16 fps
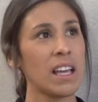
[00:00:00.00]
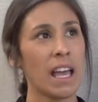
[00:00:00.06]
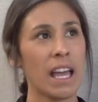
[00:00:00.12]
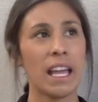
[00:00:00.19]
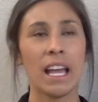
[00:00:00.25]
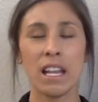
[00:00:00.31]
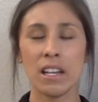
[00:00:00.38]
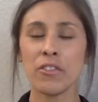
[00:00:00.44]

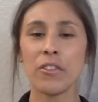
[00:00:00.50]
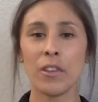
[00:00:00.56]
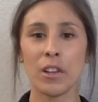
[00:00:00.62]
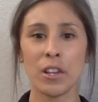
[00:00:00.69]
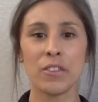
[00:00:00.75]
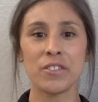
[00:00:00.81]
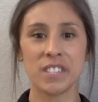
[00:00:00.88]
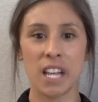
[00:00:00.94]
handful
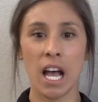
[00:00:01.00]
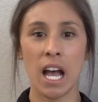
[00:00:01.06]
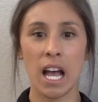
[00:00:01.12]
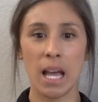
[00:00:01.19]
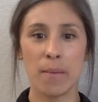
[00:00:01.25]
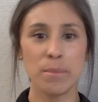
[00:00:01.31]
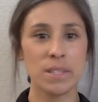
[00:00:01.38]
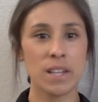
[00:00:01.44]
of
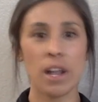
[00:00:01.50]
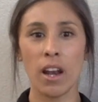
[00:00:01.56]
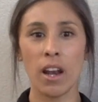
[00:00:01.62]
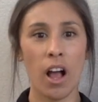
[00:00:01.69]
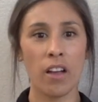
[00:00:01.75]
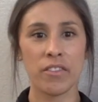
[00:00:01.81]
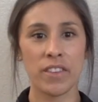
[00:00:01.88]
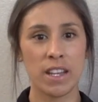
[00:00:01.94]
times, not
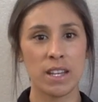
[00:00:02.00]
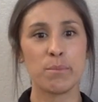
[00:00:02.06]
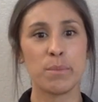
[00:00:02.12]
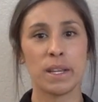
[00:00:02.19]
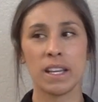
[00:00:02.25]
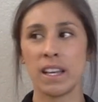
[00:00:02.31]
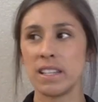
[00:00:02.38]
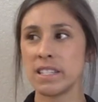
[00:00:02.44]
often
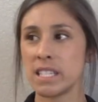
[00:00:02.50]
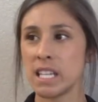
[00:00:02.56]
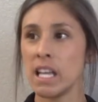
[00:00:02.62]
because